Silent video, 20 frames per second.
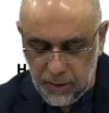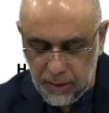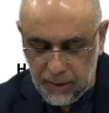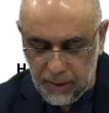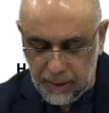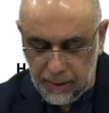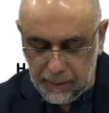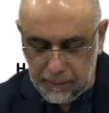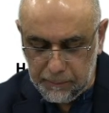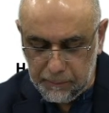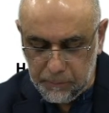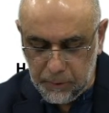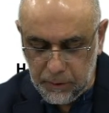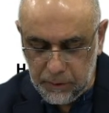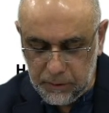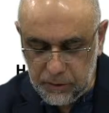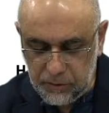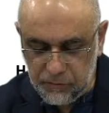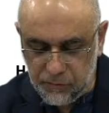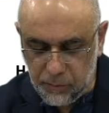
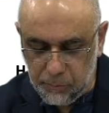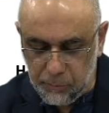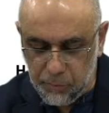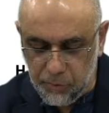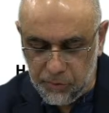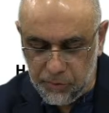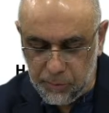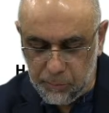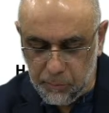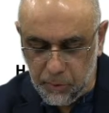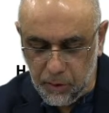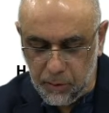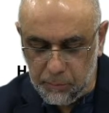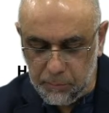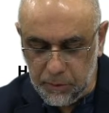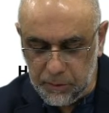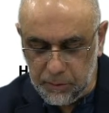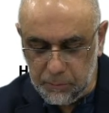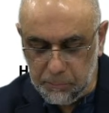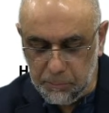It's from Brother
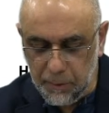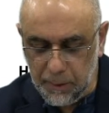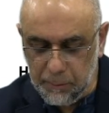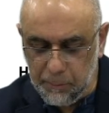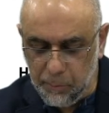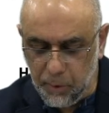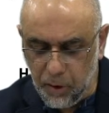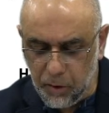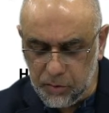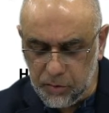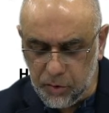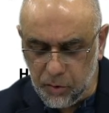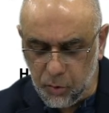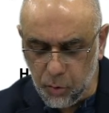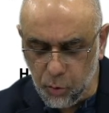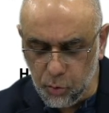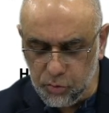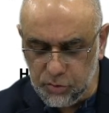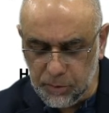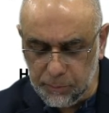Muhammad. My partner
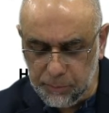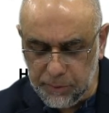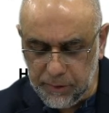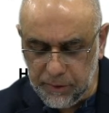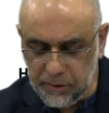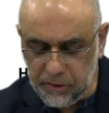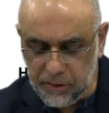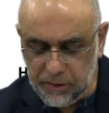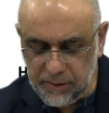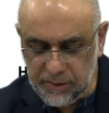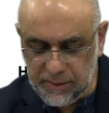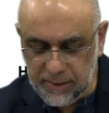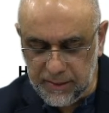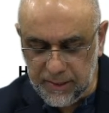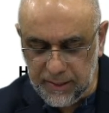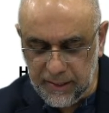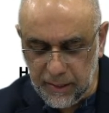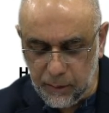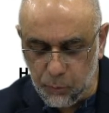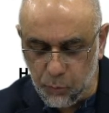holds a
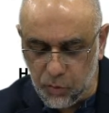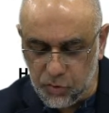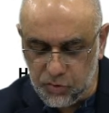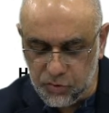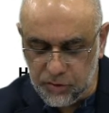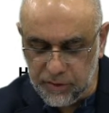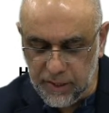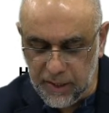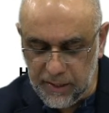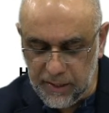PGC and wants to get